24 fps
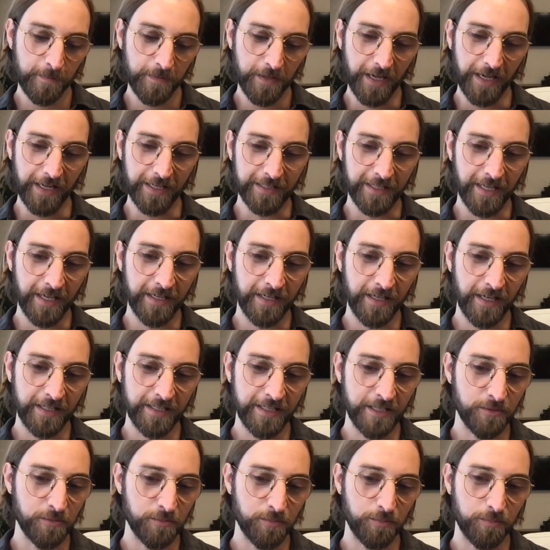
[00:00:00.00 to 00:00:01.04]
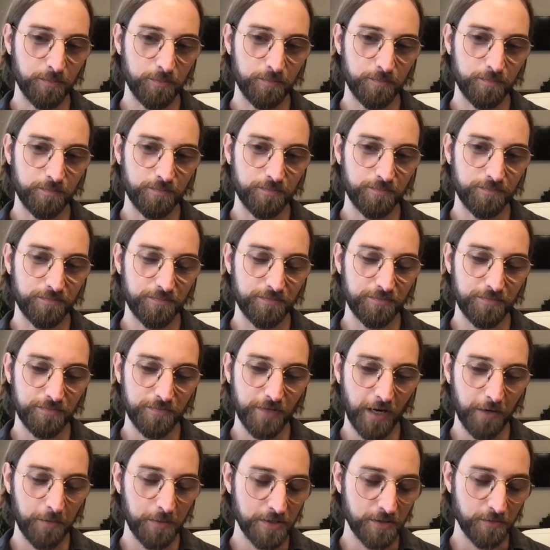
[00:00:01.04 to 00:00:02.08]
And again,
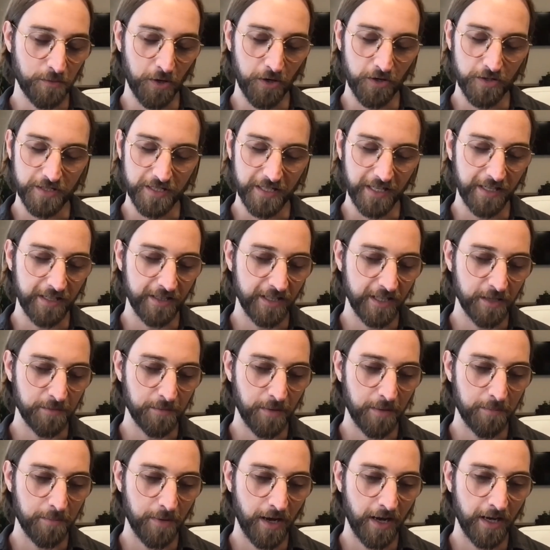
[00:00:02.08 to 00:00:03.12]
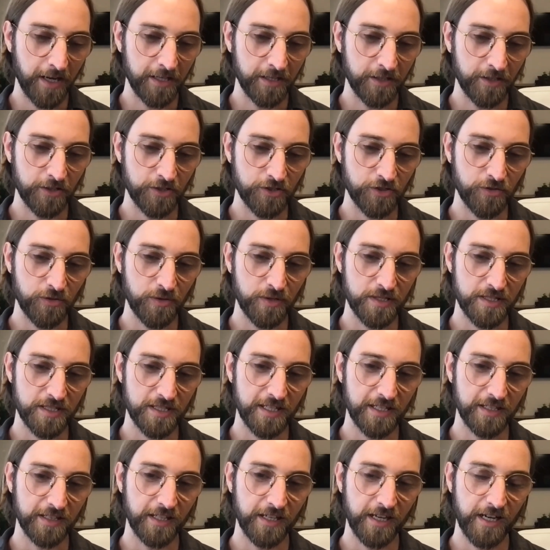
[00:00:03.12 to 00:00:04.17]
I wasn't rehearsing anything in my mind. The truest
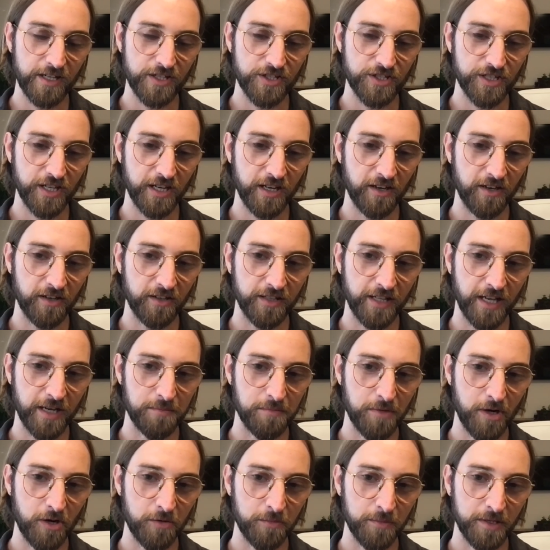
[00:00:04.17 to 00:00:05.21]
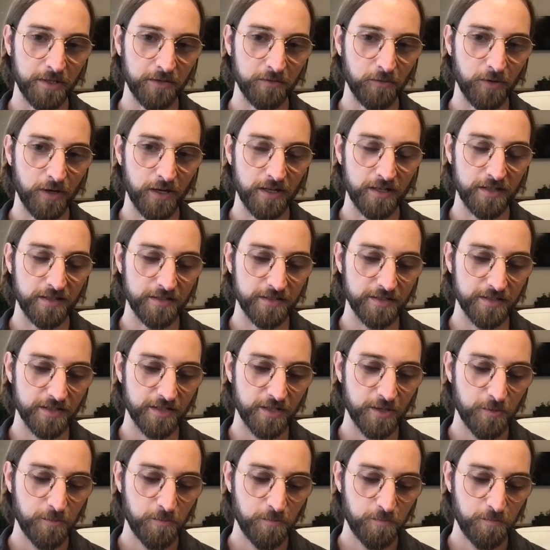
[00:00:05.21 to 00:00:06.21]
thing that I shared in that moment was,